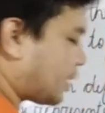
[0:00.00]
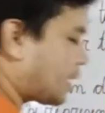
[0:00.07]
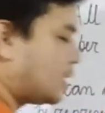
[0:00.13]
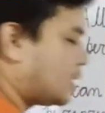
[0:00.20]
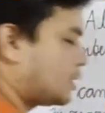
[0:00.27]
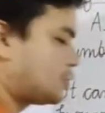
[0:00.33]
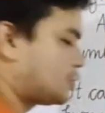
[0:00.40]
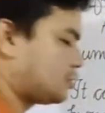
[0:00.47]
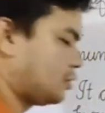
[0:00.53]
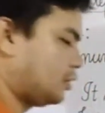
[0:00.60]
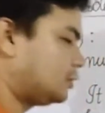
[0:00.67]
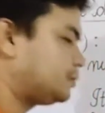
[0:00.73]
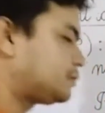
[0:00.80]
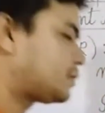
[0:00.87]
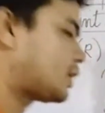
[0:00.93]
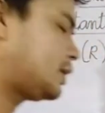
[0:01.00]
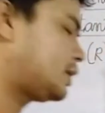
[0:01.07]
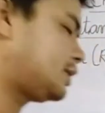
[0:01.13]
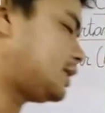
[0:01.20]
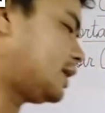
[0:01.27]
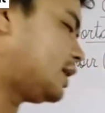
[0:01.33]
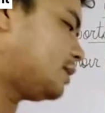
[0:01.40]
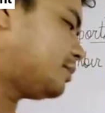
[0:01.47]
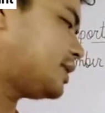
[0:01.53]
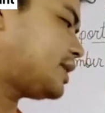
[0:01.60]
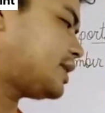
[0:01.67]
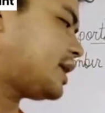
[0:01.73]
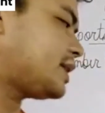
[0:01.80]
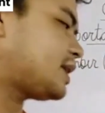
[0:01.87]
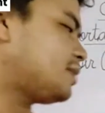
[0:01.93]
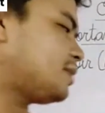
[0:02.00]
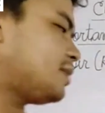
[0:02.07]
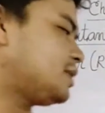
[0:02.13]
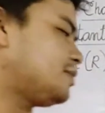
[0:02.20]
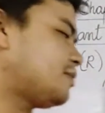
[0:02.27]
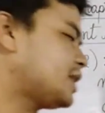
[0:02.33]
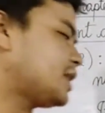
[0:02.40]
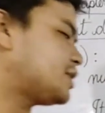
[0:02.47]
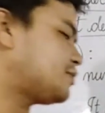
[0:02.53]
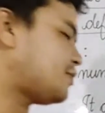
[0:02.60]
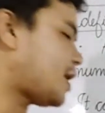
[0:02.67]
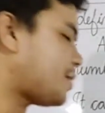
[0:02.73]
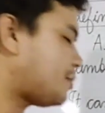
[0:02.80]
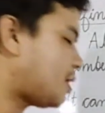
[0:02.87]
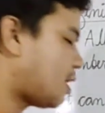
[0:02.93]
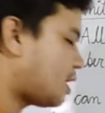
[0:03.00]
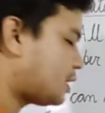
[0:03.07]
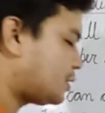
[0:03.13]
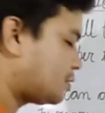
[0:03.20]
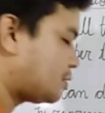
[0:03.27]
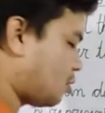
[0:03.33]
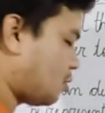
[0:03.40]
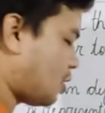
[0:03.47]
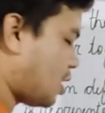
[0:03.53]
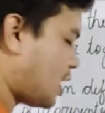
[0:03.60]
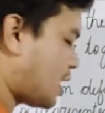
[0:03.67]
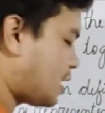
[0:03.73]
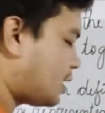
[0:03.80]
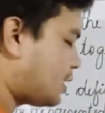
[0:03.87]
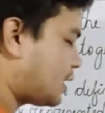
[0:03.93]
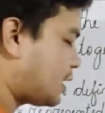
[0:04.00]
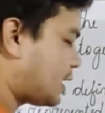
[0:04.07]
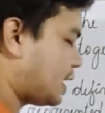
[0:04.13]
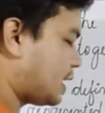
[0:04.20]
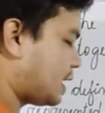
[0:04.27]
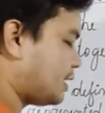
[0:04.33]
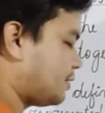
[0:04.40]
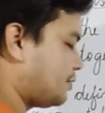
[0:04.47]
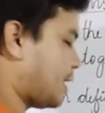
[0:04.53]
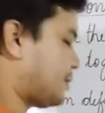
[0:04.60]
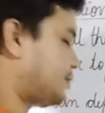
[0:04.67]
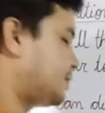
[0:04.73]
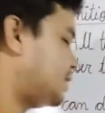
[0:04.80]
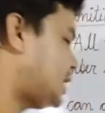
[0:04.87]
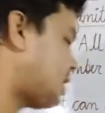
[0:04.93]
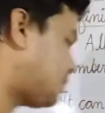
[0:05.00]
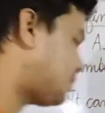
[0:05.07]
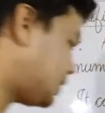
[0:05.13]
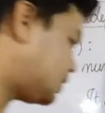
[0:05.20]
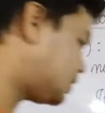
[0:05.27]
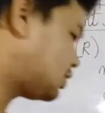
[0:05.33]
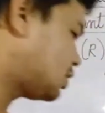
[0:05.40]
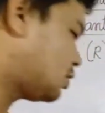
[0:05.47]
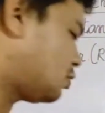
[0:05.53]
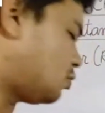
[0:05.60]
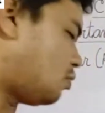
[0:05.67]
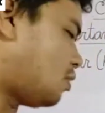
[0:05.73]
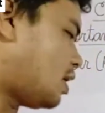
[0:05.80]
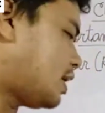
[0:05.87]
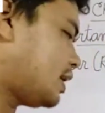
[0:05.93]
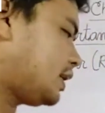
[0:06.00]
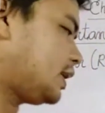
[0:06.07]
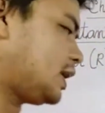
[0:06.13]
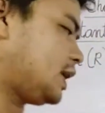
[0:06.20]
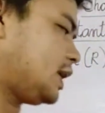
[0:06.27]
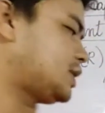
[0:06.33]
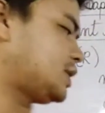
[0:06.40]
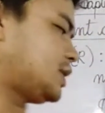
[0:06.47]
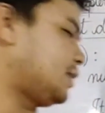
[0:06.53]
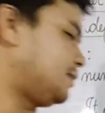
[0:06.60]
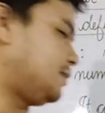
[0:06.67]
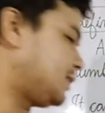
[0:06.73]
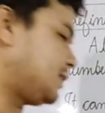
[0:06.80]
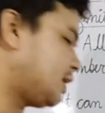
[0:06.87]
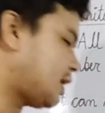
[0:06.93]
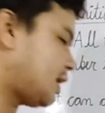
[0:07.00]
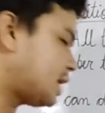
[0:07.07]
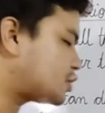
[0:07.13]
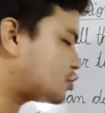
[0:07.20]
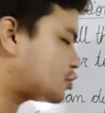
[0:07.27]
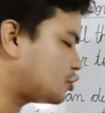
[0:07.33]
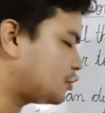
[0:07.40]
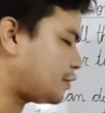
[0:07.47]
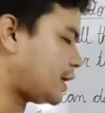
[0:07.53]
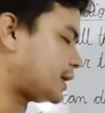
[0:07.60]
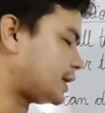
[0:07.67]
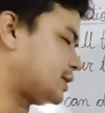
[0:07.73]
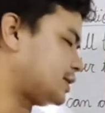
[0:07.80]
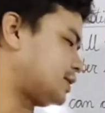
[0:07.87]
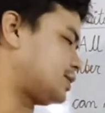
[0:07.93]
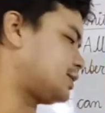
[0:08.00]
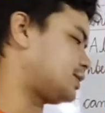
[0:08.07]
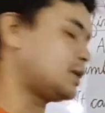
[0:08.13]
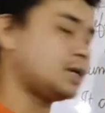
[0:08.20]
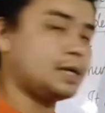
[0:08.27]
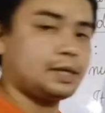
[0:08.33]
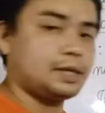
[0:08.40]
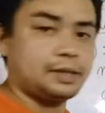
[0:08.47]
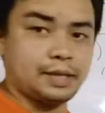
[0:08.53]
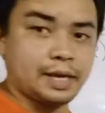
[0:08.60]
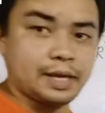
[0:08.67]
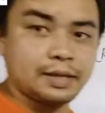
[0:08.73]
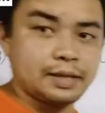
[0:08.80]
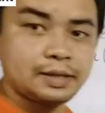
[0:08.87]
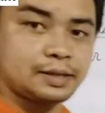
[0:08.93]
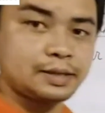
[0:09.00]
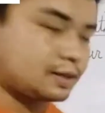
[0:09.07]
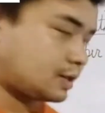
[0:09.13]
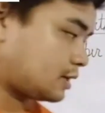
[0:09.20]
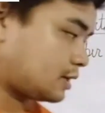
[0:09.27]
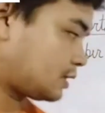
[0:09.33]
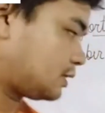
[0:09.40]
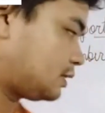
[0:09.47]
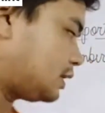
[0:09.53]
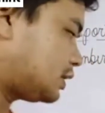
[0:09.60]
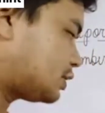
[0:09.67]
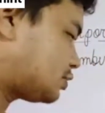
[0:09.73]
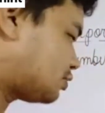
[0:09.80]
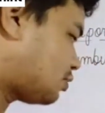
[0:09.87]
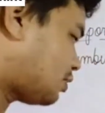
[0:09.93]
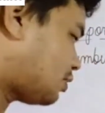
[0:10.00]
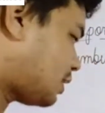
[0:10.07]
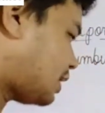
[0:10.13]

So the number that can divide 5 are 1 and the 5. That means 1 in itself. It has two factors. Then it is known as